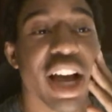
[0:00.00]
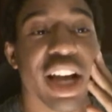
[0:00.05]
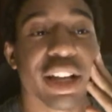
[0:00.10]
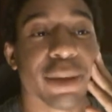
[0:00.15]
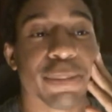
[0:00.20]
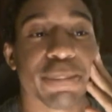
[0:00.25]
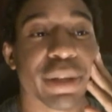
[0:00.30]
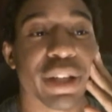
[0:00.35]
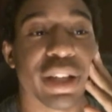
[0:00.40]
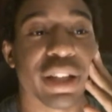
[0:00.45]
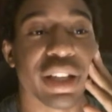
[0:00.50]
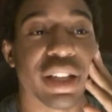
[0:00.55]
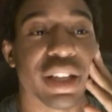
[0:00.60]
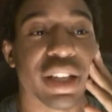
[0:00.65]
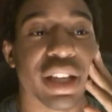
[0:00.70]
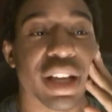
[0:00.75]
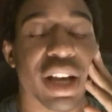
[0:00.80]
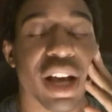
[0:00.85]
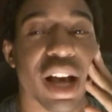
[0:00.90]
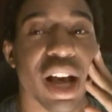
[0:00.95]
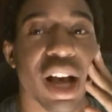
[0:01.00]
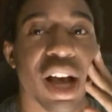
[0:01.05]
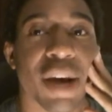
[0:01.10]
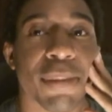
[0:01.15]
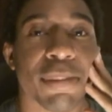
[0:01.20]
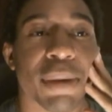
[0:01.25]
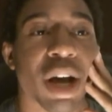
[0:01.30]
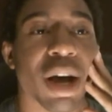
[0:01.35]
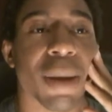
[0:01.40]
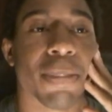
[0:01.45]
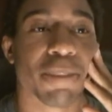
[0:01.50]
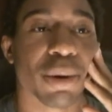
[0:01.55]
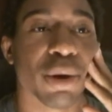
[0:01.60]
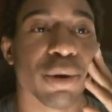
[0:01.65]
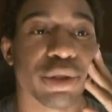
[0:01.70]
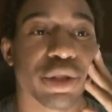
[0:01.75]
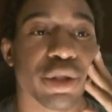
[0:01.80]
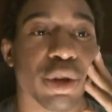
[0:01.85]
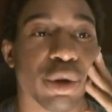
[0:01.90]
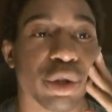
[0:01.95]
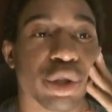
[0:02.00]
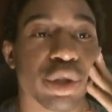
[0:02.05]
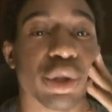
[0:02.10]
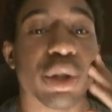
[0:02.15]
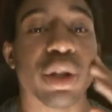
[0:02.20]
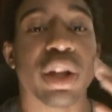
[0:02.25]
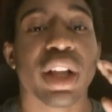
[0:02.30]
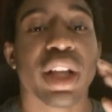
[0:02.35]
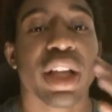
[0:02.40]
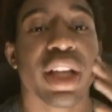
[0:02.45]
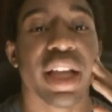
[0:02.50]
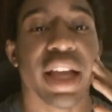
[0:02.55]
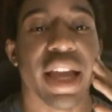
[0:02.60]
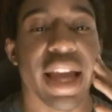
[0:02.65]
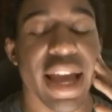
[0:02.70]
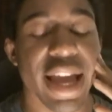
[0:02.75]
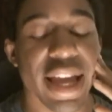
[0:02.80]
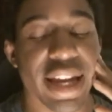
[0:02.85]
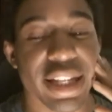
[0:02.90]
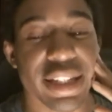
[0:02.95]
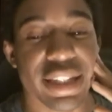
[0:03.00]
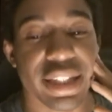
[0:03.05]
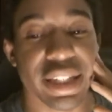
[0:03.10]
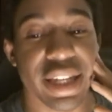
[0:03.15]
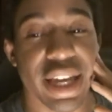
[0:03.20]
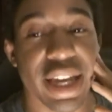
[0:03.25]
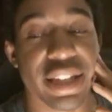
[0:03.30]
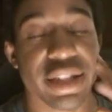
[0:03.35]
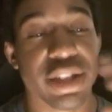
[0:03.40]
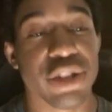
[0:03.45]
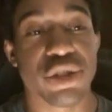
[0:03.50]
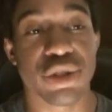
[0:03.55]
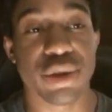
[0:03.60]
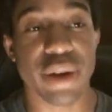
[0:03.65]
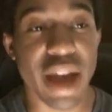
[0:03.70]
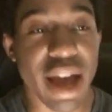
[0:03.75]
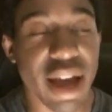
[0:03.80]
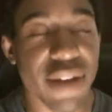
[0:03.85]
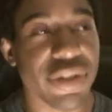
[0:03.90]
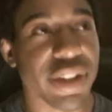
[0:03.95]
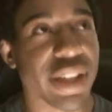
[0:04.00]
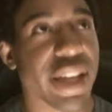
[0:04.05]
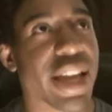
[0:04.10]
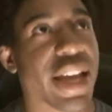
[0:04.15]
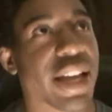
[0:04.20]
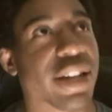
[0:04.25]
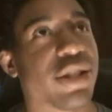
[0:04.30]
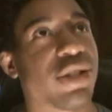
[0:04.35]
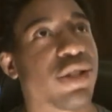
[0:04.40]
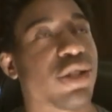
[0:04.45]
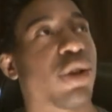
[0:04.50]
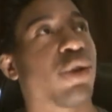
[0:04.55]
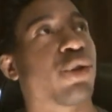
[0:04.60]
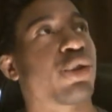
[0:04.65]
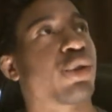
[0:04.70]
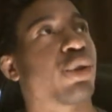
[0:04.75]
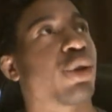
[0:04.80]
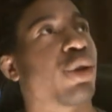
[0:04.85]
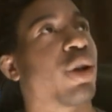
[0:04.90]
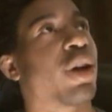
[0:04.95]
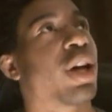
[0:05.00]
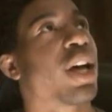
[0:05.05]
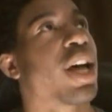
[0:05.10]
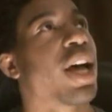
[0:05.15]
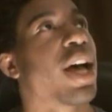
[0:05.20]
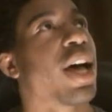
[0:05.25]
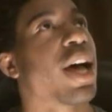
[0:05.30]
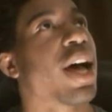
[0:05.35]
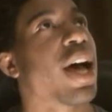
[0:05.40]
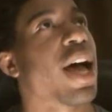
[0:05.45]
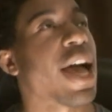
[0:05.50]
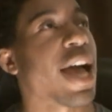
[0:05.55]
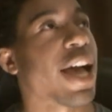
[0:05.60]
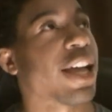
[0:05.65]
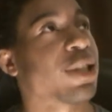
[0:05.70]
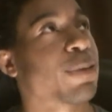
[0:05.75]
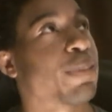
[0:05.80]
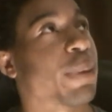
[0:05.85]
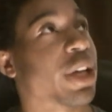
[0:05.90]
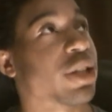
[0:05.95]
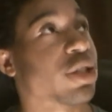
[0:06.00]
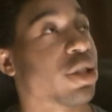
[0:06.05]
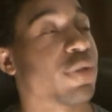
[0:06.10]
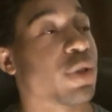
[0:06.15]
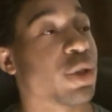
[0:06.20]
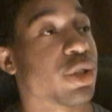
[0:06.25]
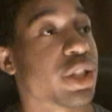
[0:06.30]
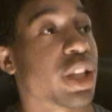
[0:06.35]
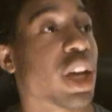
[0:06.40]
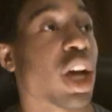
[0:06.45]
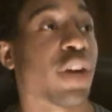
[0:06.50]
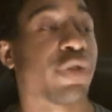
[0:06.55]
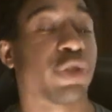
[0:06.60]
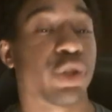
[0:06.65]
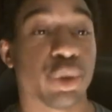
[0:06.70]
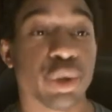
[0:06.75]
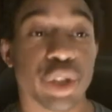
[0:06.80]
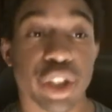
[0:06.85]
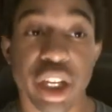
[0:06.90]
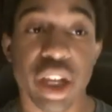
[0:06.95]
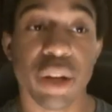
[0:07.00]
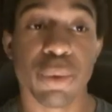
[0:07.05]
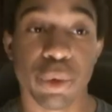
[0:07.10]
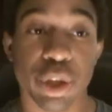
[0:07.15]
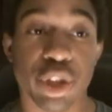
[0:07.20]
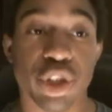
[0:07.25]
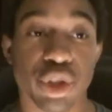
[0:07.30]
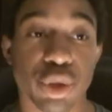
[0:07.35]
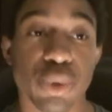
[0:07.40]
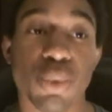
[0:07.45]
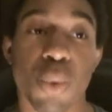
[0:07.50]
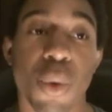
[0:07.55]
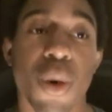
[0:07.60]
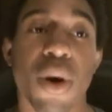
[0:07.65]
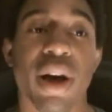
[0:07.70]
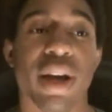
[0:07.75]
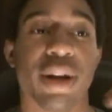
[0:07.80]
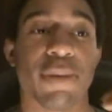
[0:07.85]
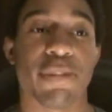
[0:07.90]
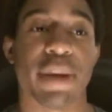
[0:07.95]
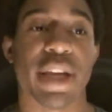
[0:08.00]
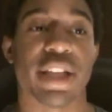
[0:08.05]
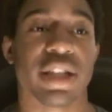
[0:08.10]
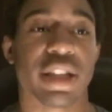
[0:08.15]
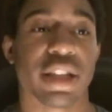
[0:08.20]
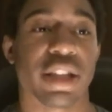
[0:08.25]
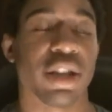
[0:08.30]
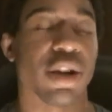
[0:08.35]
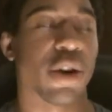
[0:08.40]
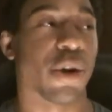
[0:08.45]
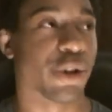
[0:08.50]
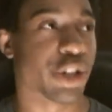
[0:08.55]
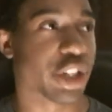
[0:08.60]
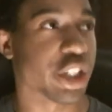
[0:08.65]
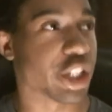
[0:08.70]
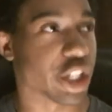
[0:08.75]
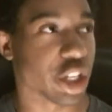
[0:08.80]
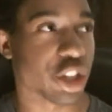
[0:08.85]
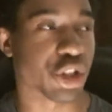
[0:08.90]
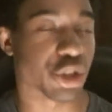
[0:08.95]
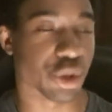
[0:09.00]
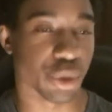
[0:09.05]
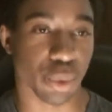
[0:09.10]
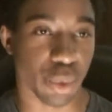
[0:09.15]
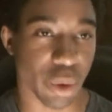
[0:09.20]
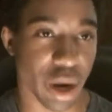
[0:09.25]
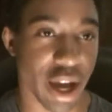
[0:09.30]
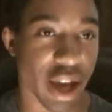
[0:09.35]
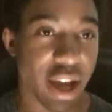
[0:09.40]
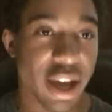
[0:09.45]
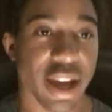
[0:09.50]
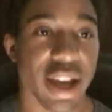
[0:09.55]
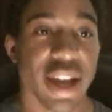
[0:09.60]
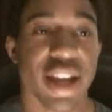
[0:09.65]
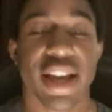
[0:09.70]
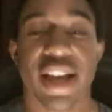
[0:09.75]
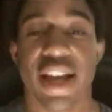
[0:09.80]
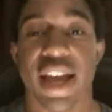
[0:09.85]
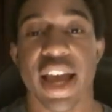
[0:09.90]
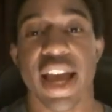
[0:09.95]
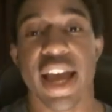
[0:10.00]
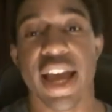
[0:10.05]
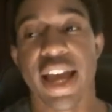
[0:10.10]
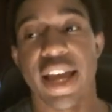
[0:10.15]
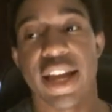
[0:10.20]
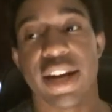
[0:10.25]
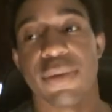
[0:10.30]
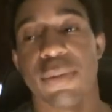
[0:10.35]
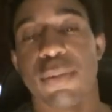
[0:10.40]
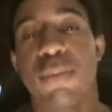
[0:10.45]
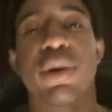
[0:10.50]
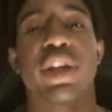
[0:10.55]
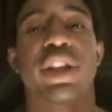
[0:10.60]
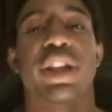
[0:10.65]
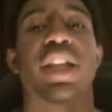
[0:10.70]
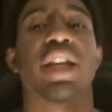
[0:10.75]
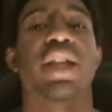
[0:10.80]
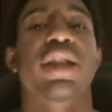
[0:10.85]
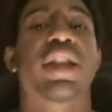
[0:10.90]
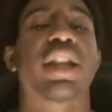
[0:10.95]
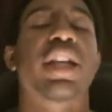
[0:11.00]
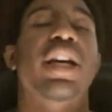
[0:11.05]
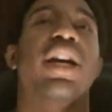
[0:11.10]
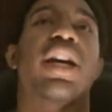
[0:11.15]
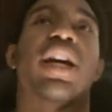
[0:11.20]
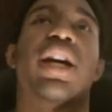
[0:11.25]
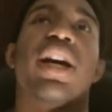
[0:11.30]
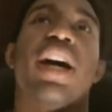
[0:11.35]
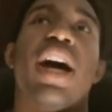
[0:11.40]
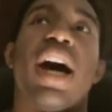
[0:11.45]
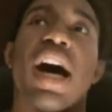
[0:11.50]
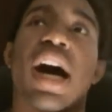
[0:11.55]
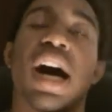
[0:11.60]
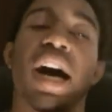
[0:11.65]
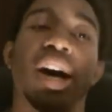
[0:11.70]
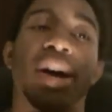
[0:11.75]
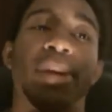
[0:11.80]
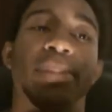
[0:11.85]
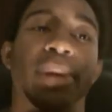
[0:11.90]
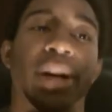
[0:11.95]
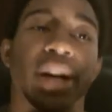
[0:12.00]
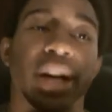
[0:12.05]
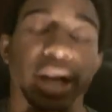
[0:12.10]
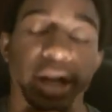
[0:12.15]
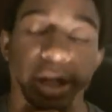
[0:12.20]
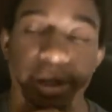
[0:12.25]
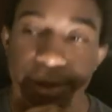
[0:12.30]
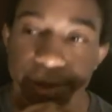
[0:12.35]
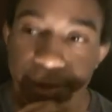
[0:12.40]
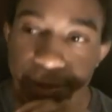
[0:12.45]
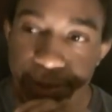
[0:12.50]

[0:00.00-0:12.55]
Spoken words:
completely pro-social, and it's the case that you have the antisocial aspects of yourself to get what you want, basically, or to get your way. And within the